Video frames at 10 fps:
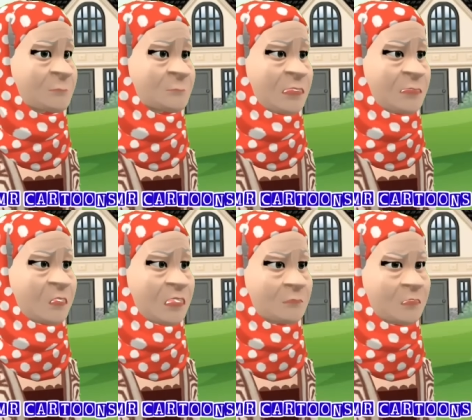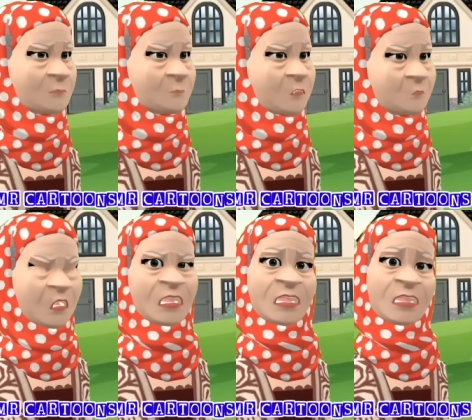Pachetan Ham
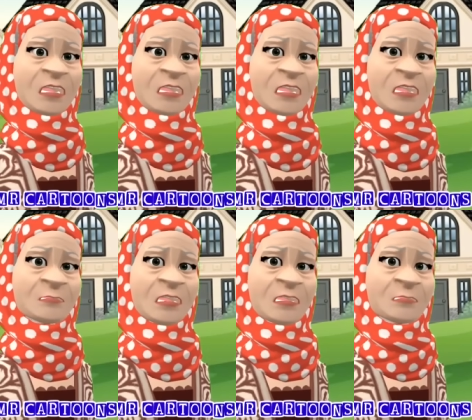Saigari must get some galat.